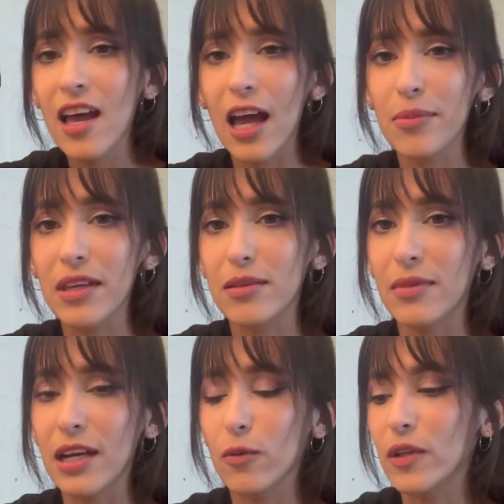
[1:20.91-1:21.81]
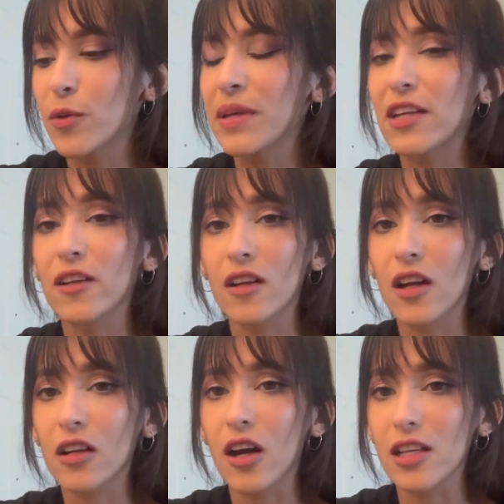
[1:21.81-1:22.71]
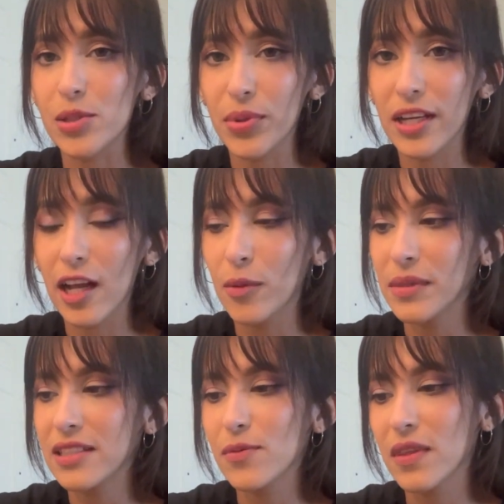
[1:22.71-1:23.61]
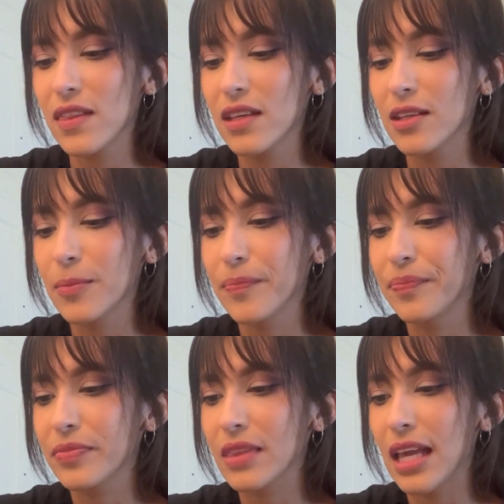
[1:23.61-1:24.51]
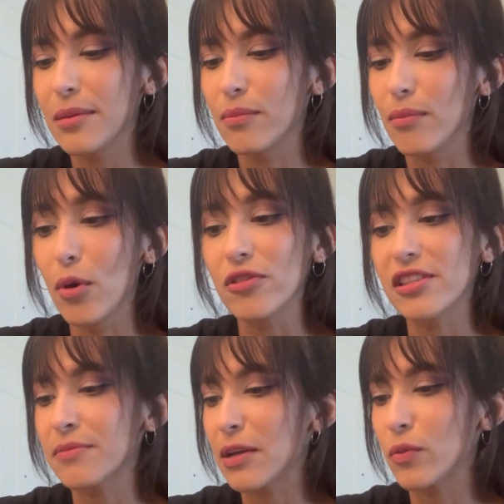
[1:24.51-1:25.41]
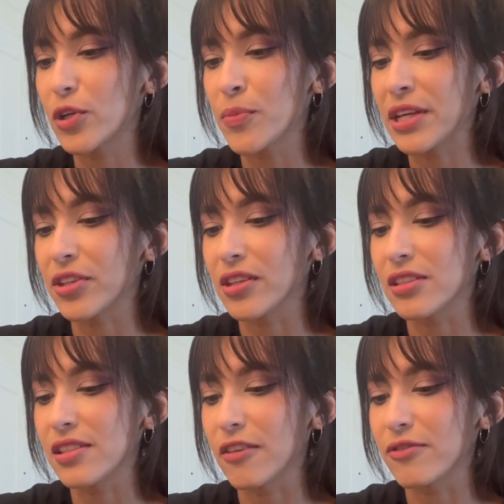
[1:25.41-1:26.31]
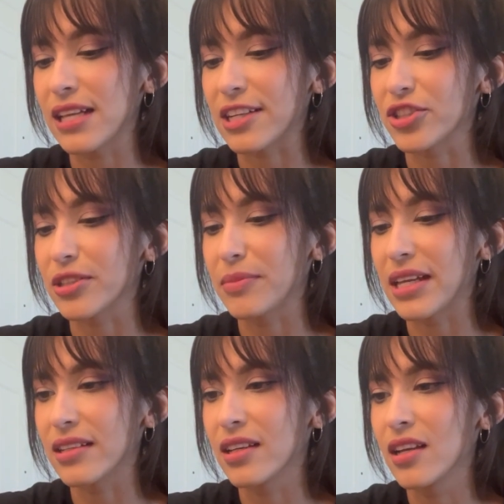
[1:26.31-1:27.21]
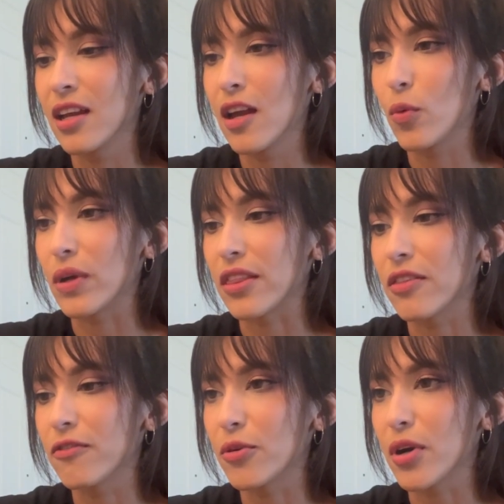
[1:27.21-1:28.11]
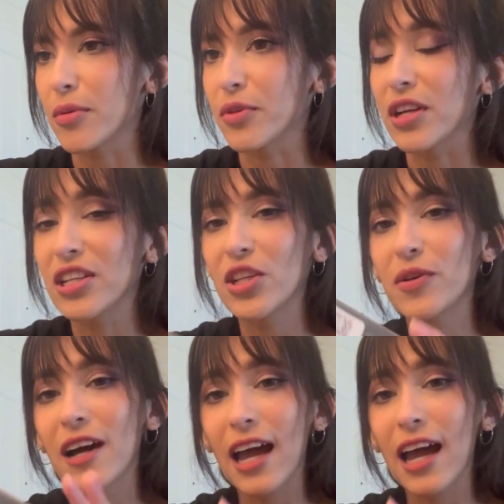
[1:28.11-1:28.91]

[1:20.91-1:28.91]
I made my Widowmaker cosplay helmets with it. And most of my Widowmaker stuff was actually made with foam armor. And you know what?